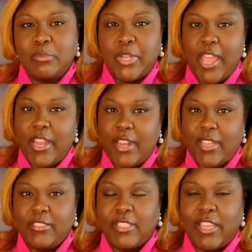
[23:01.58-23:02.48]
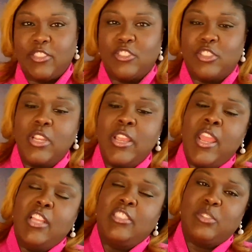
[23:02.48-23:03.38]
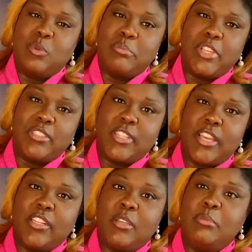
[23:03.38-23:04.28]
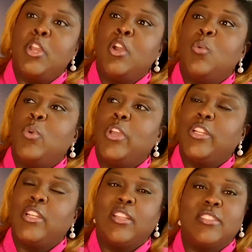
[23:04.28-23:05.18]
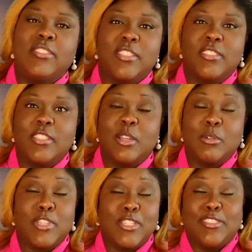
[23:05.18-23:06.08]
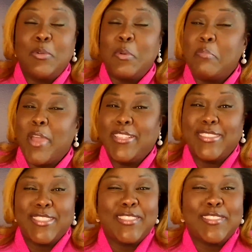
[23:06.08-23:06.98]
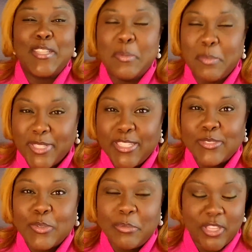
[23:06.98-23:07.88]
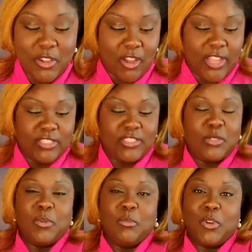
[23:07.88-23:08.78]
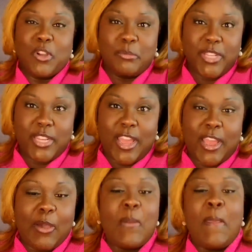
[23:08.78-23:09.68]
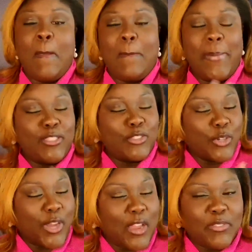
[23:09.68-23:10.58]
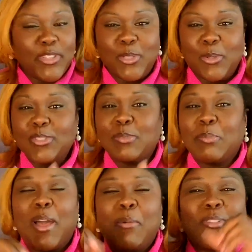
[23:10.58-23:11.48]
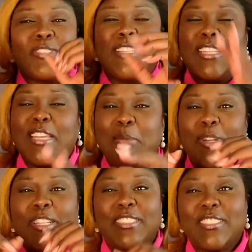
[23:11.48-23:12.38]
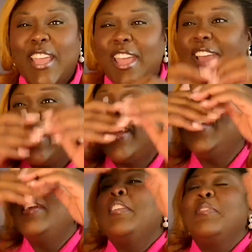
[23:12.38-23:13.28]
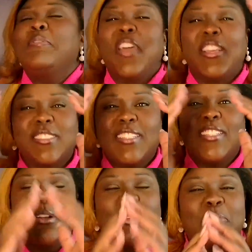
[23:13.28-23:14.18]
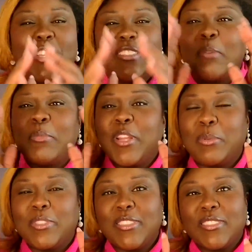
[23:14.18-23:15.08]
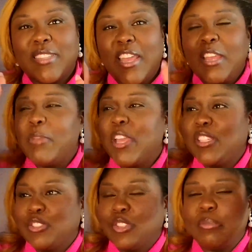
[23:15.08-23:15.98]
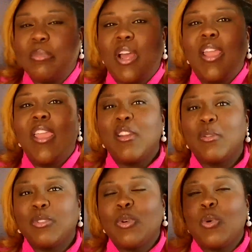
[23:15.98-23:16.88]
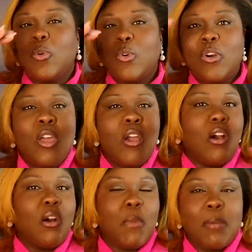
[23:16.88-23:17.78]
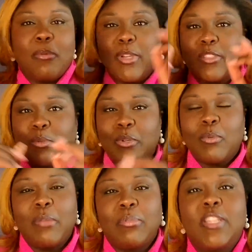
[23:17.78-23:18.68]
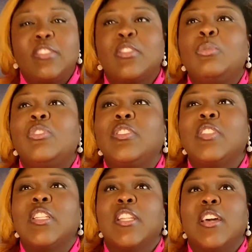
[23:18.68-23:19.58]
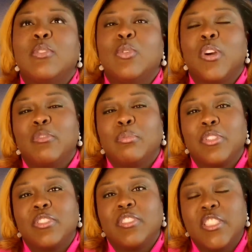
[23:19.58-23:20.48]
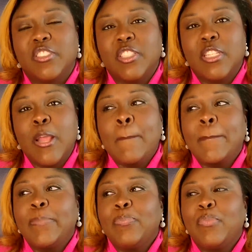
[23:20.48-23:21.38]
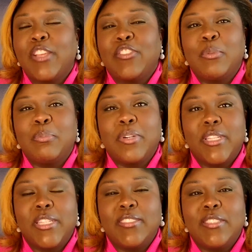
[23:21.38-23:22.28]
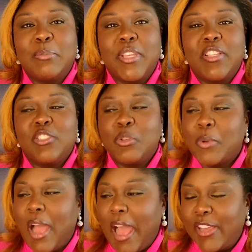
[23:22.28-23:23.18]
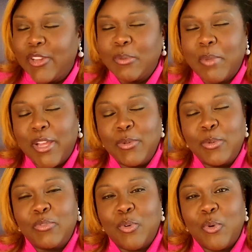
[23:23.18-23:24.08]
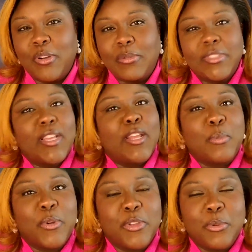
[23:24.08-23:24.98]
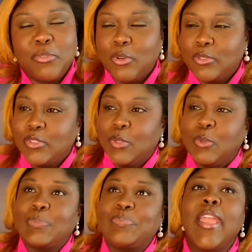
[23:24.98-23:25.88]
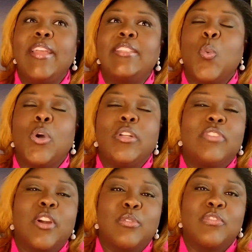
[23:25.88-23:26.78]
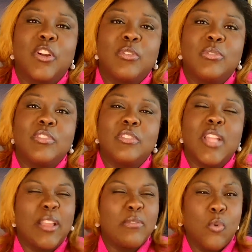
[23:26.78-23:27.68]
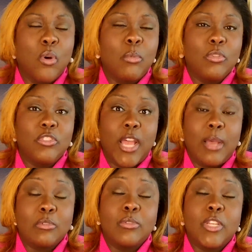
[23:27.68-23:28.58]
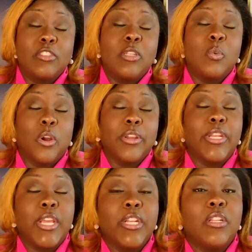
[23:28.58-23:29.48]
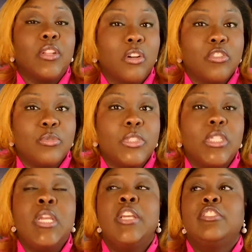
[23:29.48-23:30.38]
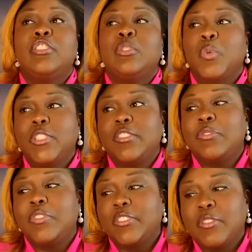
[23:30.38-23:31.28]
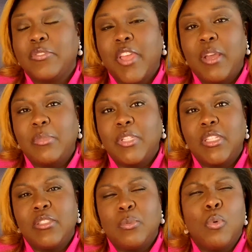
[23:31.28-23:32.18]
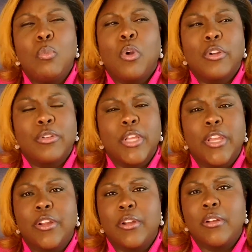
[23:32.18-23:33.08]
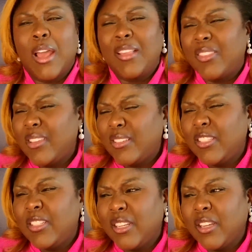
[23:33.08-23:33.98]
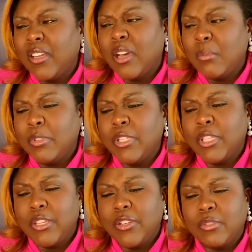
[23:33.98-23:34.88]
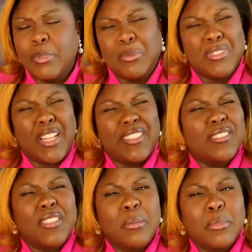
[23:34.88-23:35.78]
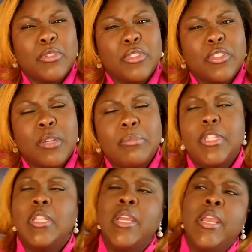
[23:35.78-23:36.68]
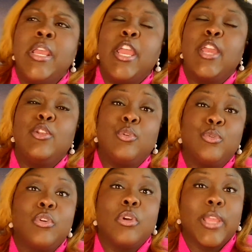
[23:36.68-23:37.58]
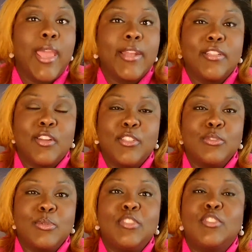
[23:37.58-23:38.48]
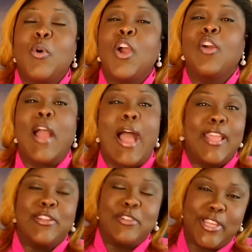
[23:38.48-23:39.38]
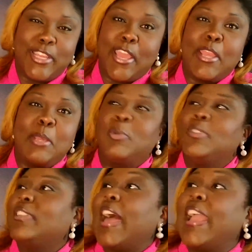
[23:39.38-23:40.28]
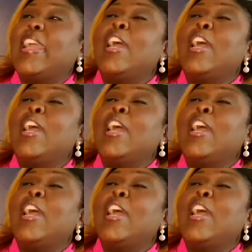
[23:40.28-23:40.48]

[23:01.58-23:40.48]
but it had nice texture. And she would mix that up with another scented lotion. And she would bake these scent blends for me, y'all. And she would rub me down, make sure every little spot was gleaming and shining, Vaseline on the face. I mean, it was insane, making sure the hair was oiled, all my breasts were in the right place. So just the level of precision that she put into me. She would iron my uniforms. I had to wear uniform to school. And one of her first like formal jobs was actually working in a laundry. She went to visit family and would work there. I think she did it a couple of years, but it was like summers or something in New York at a laundry. So her ironing game was like